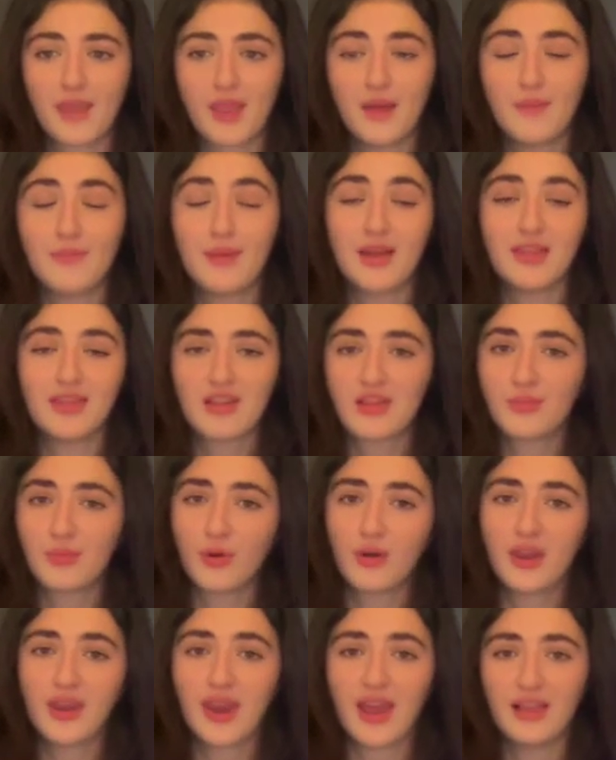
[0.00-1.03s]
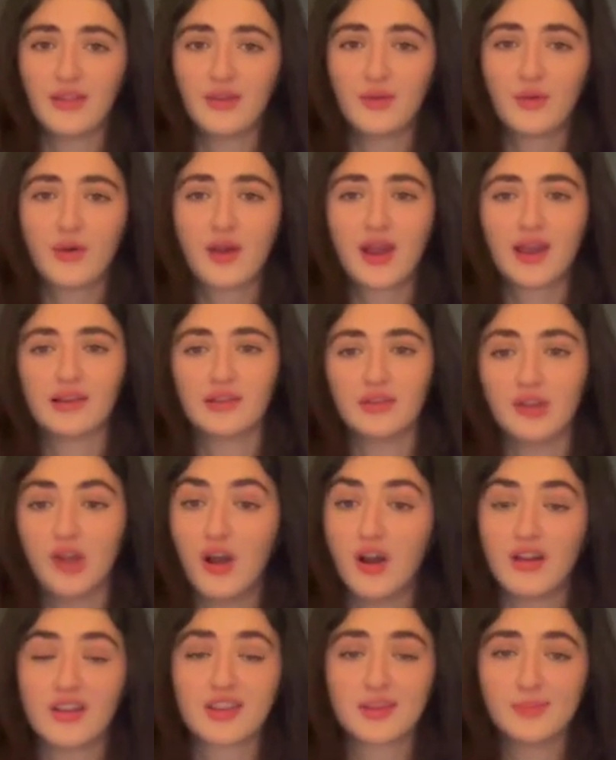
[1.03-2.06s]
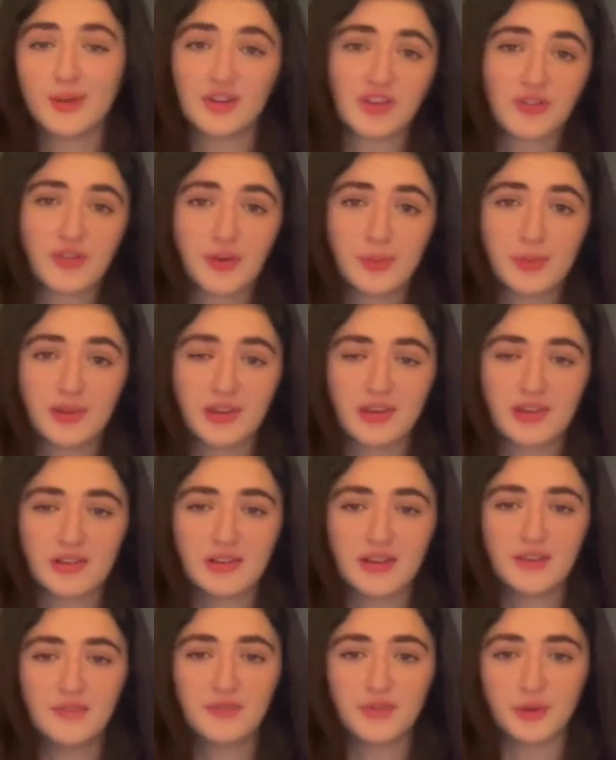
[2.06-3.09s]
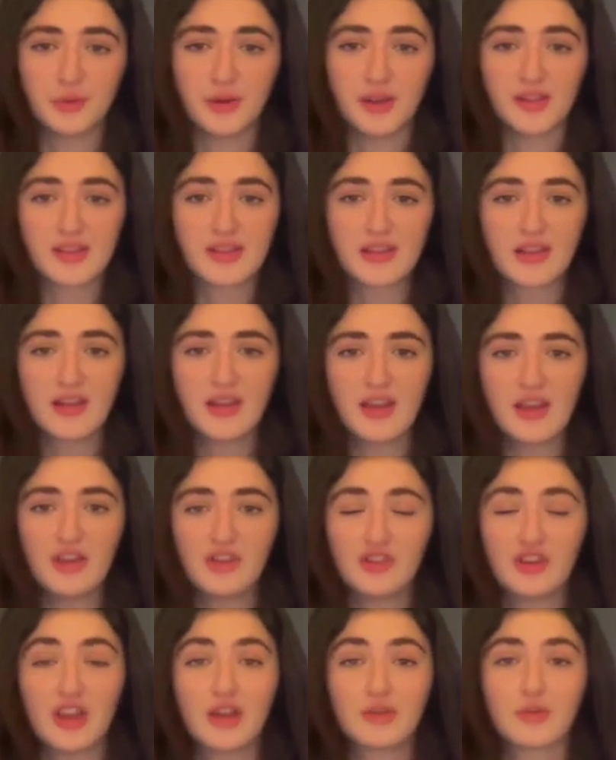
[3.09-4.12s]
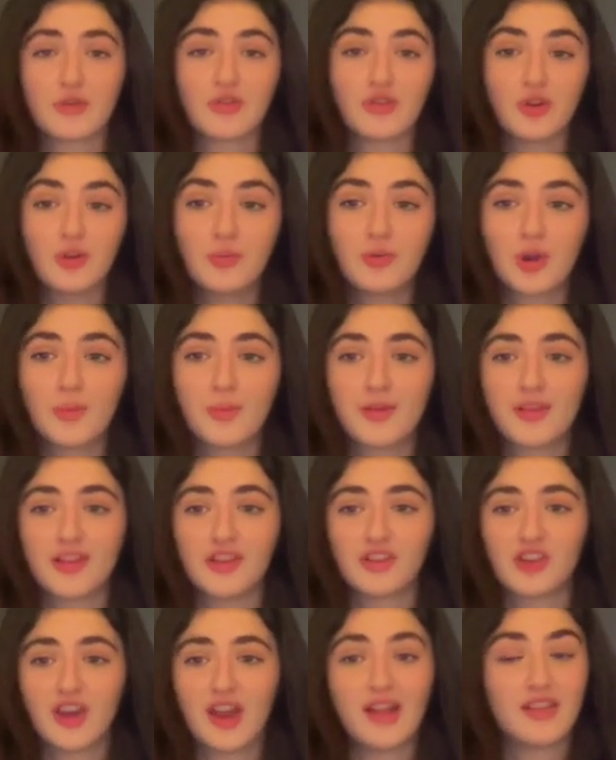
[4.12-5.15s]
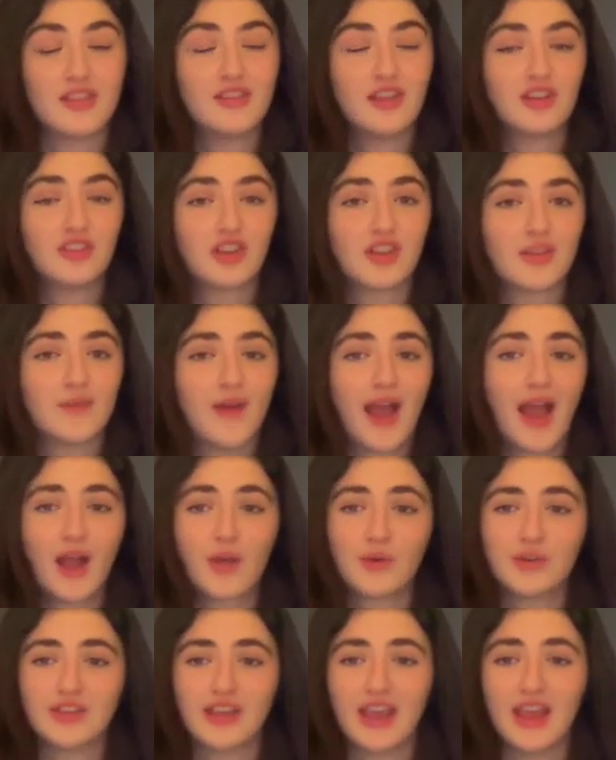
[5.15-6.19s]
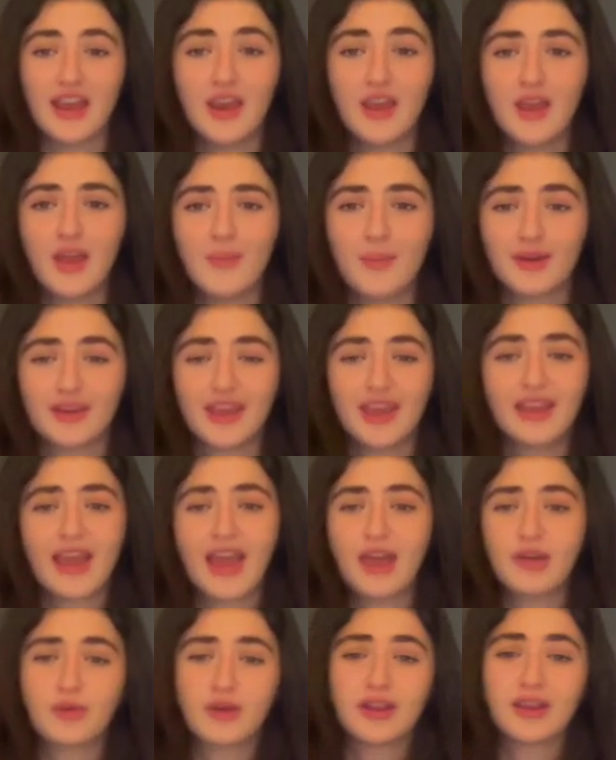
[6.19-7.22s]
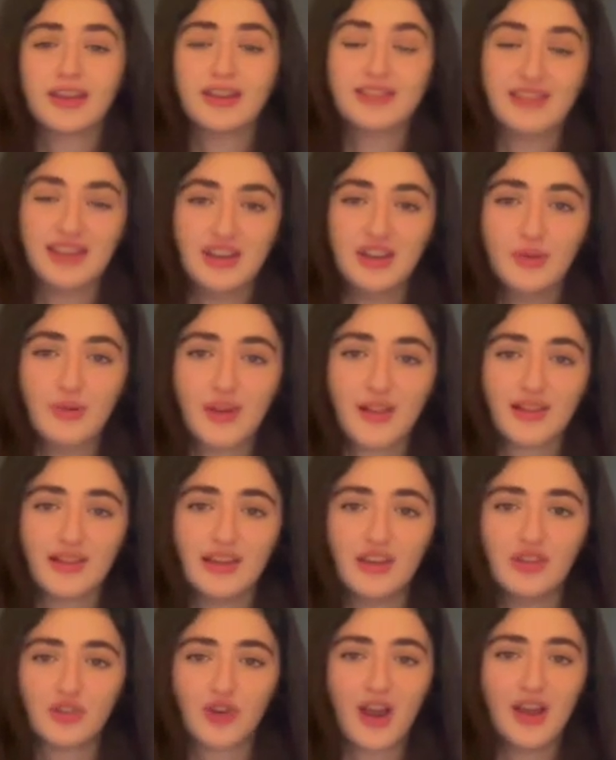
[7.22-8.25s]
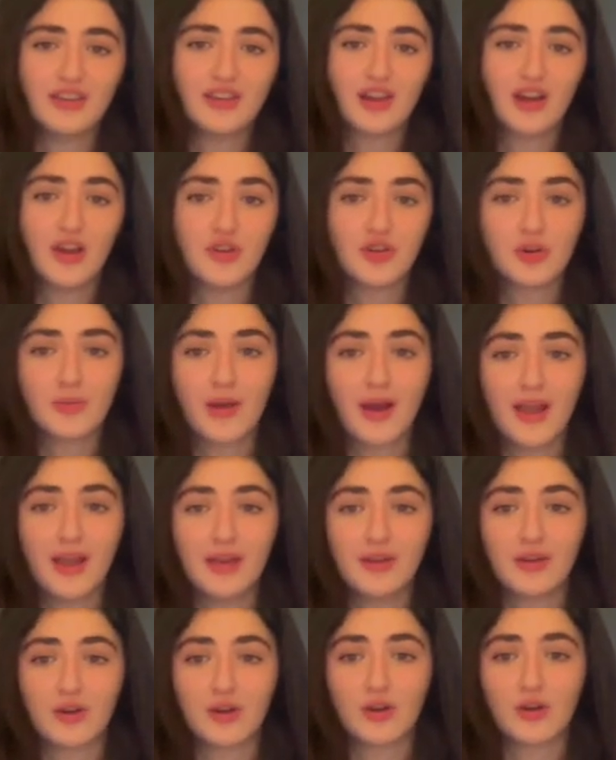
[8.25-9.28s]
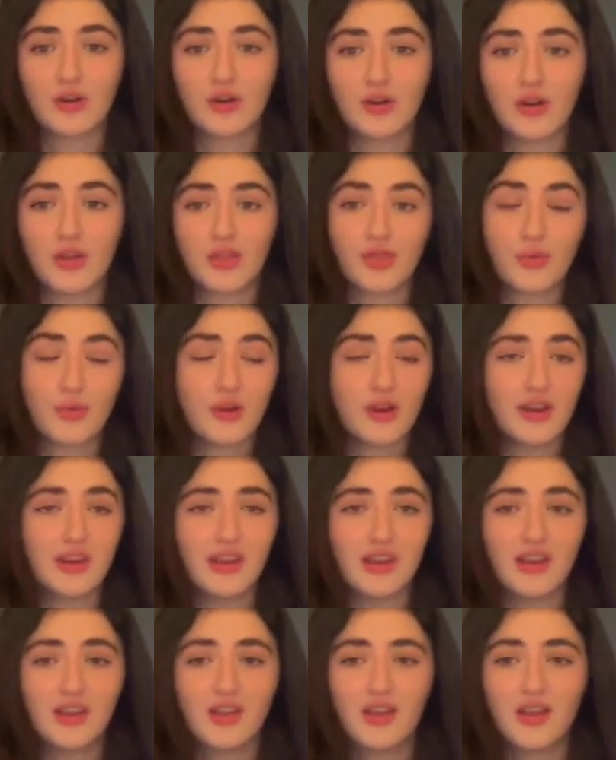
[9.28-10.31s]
By this point, Eleanor had lost much of her political influence. She had resumed her position as Duchess of Aquitaine, but King Henry continuously tried to undermine her authority.